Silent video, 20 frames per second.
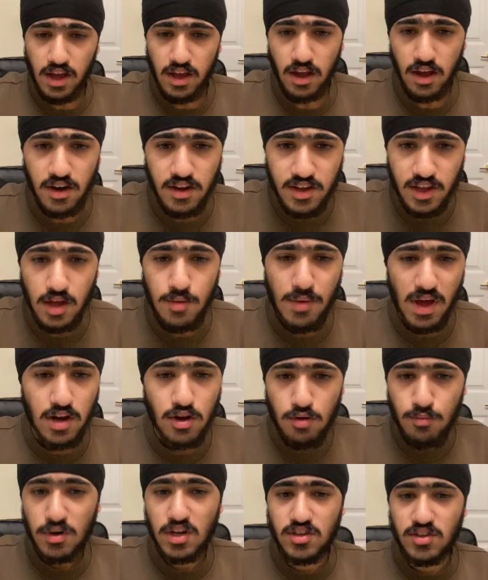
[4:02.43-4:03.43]
had Gib
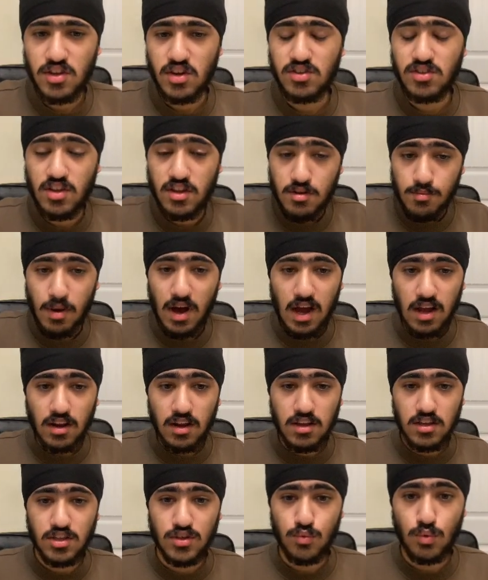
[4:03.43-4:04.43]
at number 6 in my
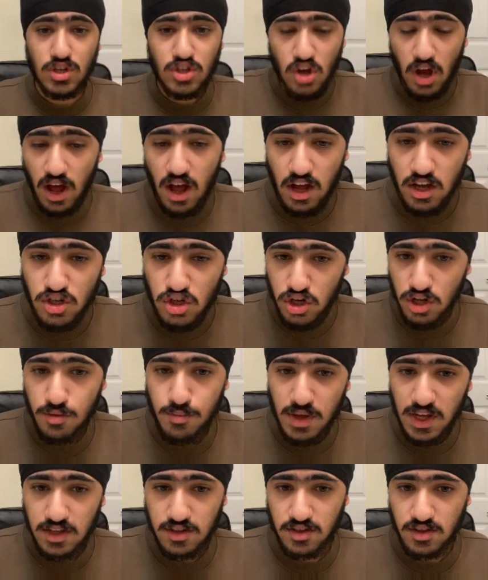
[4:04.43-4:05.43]
list, which
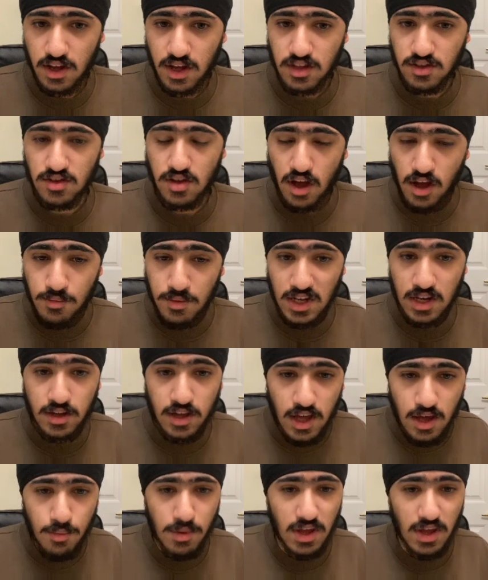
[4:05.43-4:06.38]
actually makes sense. I mean, Gib